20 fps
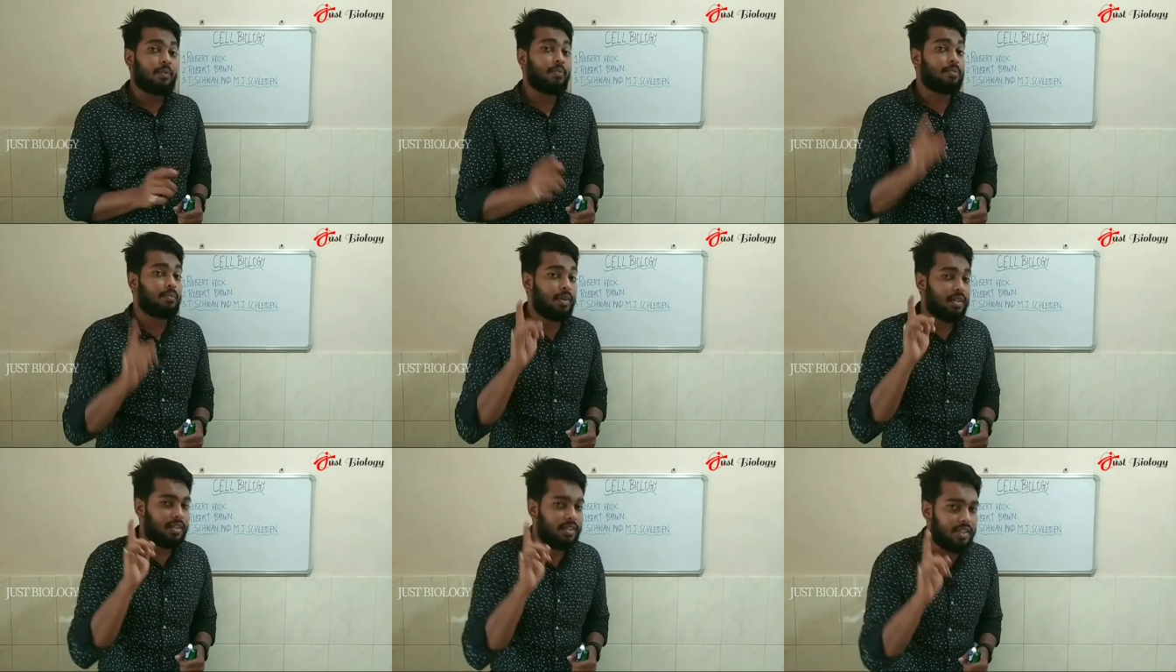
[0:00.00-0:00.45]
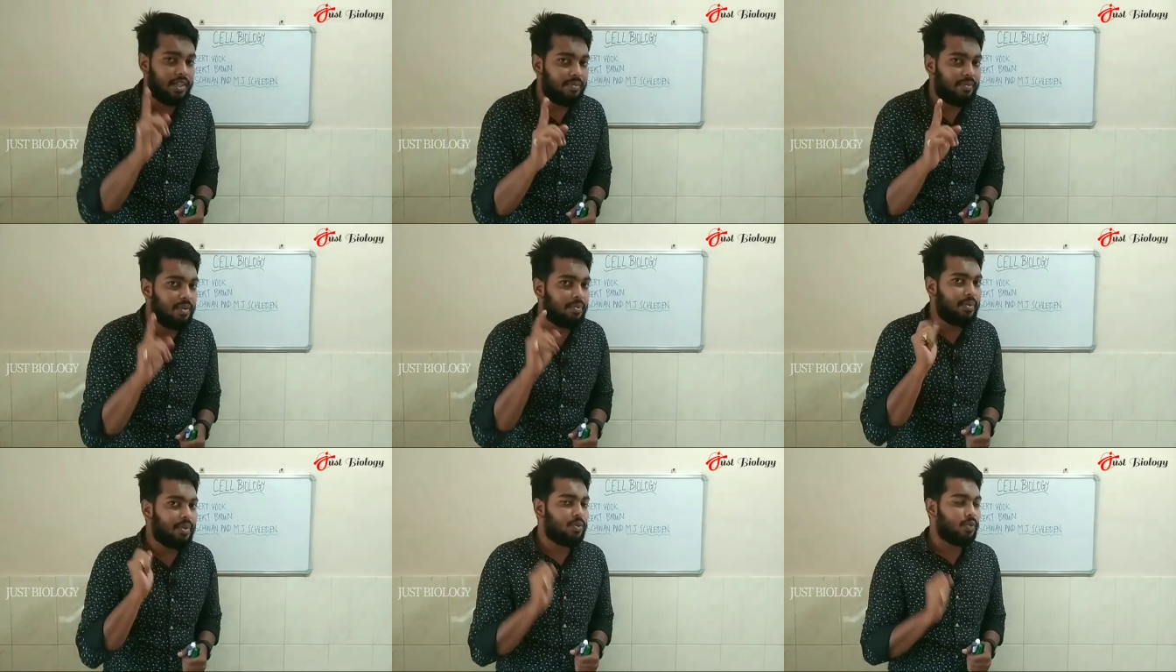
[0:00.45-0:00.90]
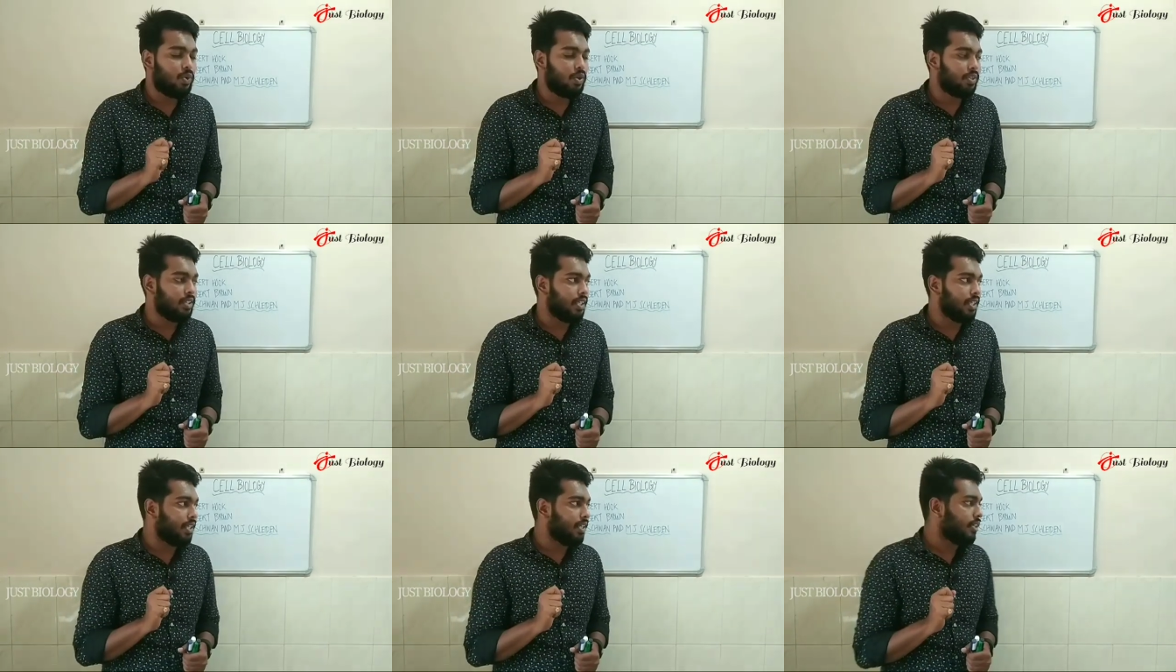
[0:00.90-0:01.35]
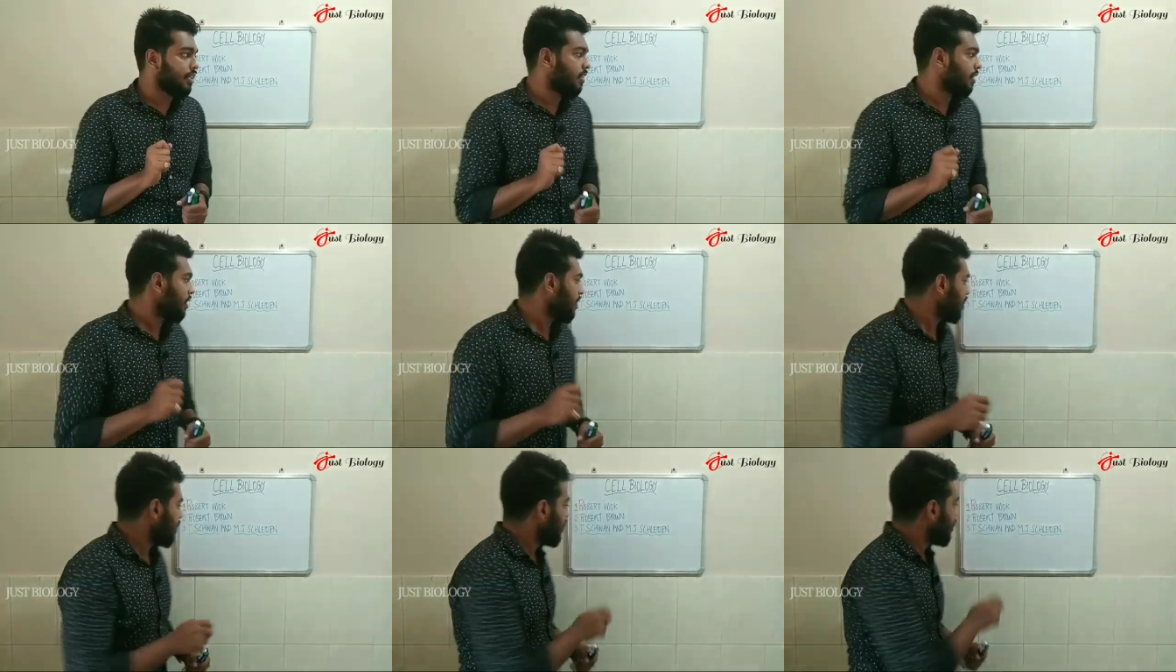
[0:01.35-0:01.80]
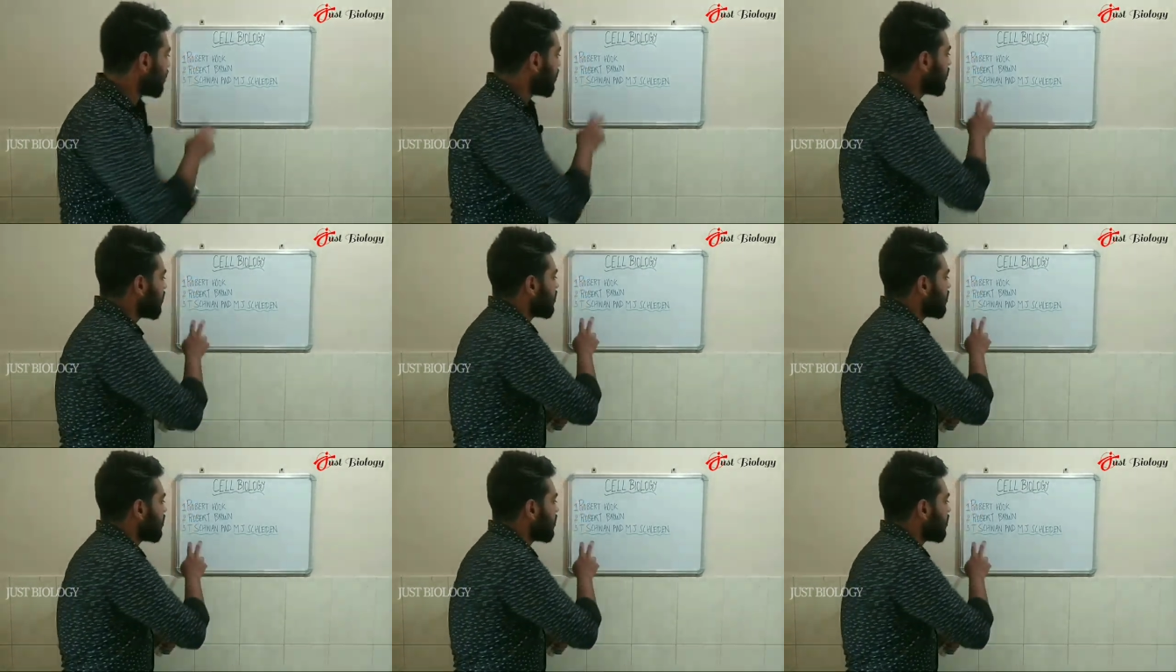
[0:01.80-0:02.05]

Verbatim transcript: But remember one thing,